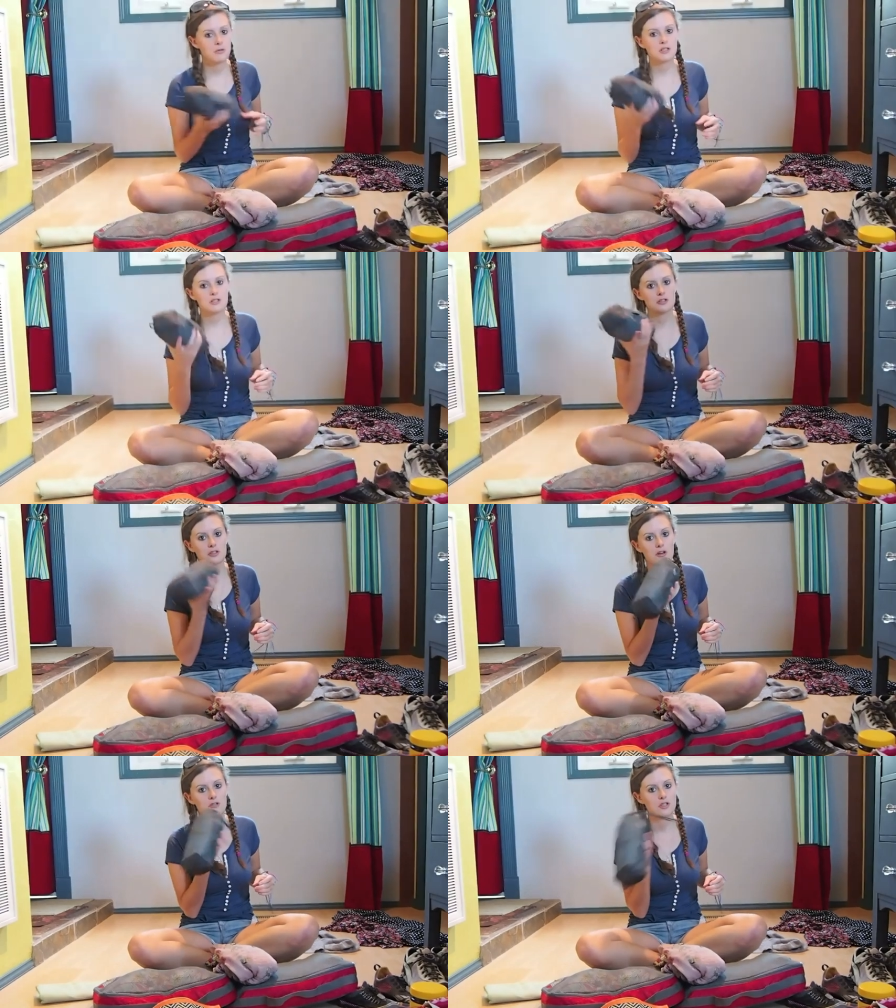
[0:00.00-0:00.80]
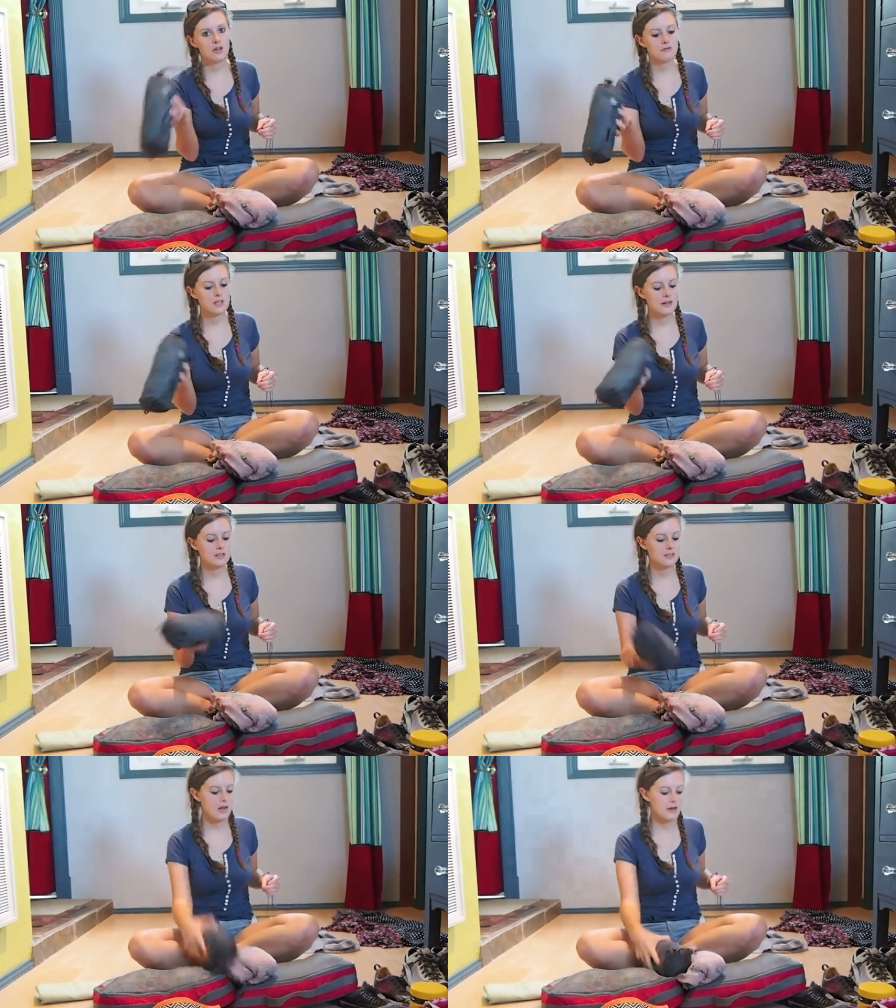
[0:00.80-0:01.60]
which just goes shoved down the
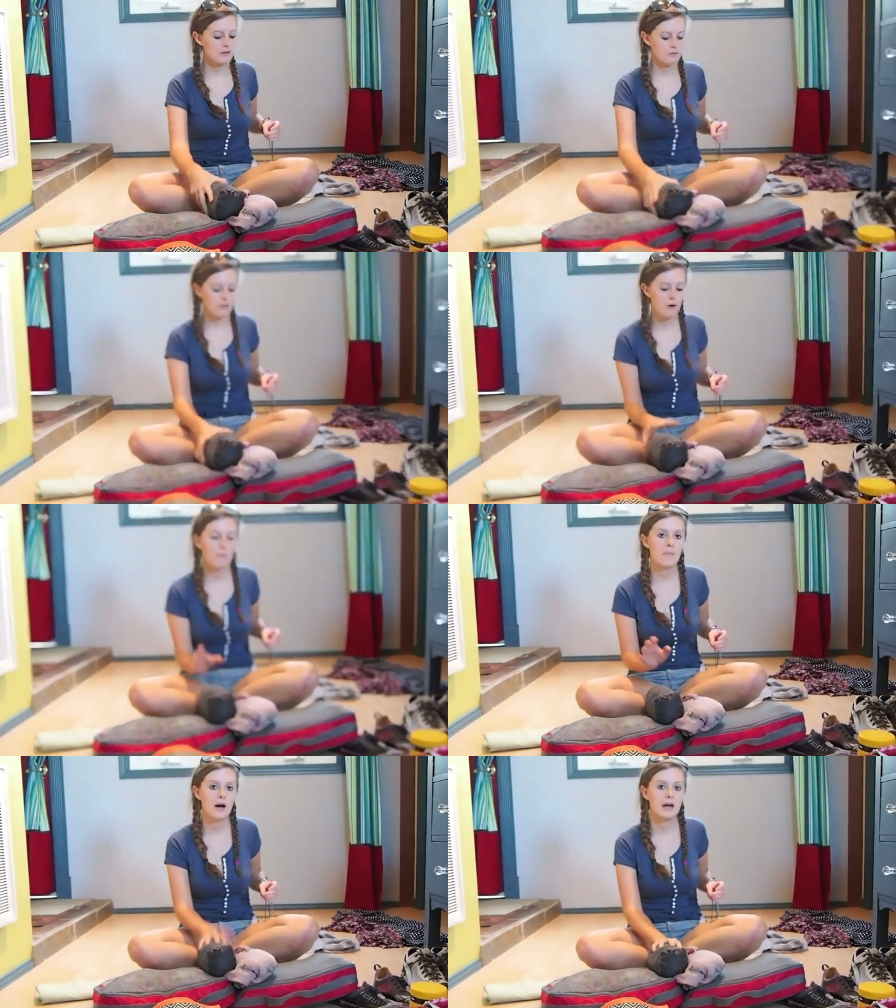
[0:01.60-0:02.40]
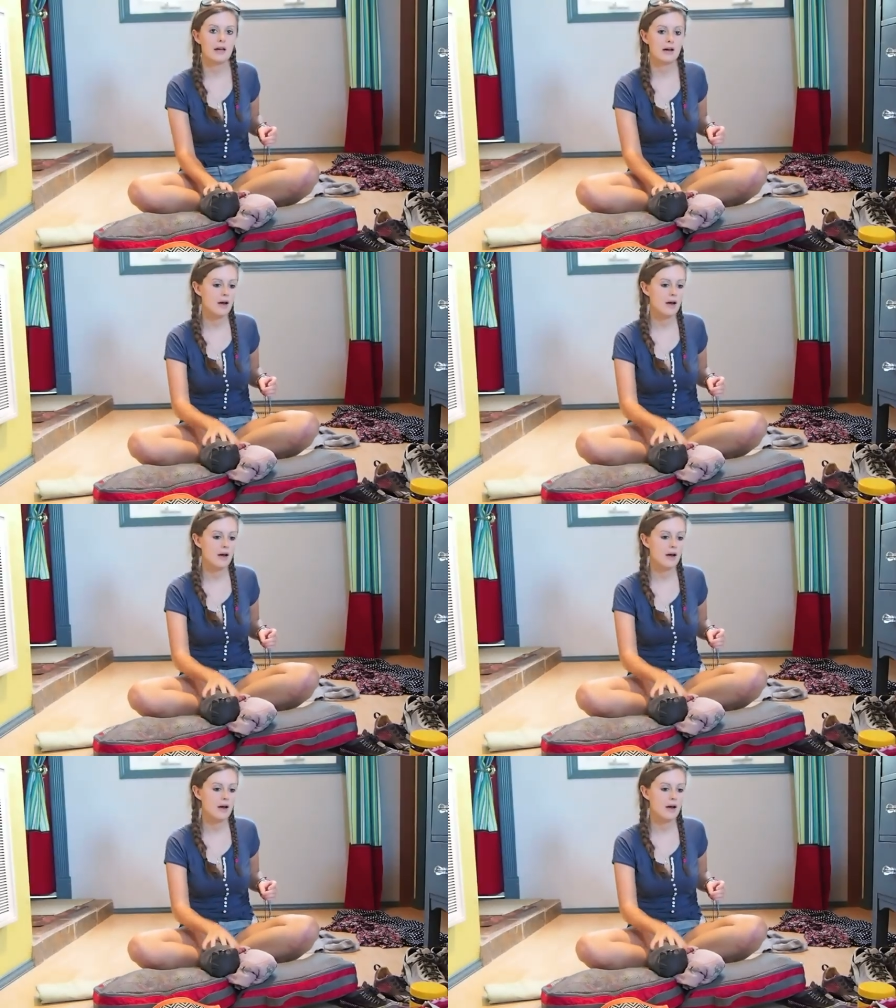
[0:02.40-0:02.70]
side of my